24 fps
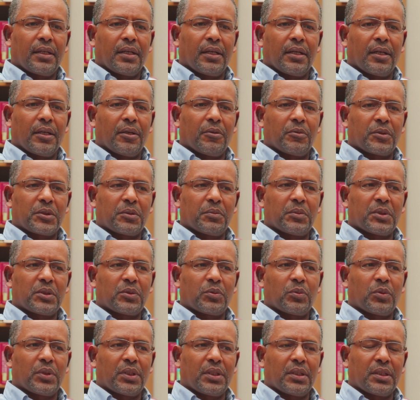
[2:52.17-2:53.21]
uh, which
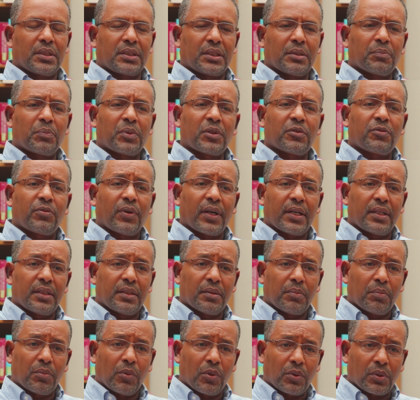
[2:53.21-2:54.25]
means we simplified
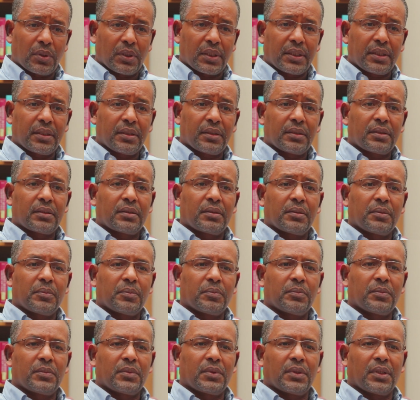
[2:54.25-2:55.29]
the modeling
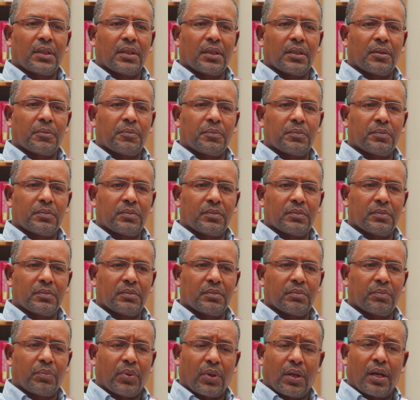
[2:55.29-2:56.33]
uh,
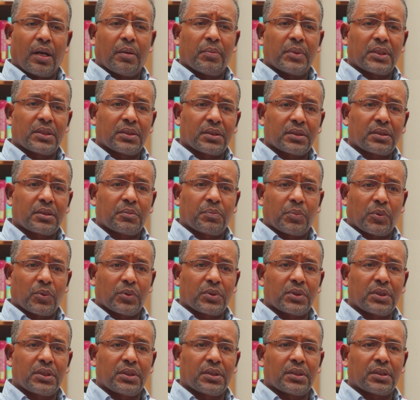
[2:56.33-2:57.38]
parameters,
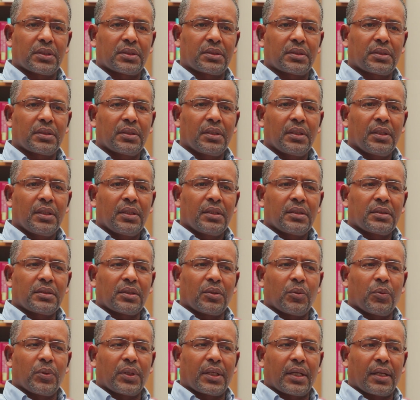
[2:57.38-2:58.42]
procedures,
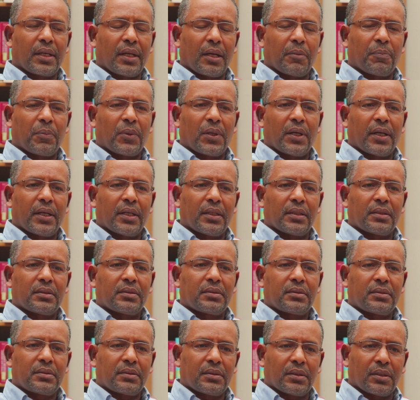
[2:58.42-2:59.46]
so we can apply it
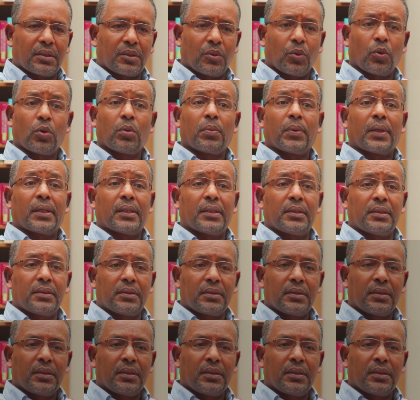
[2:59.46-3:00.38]
uh, globally.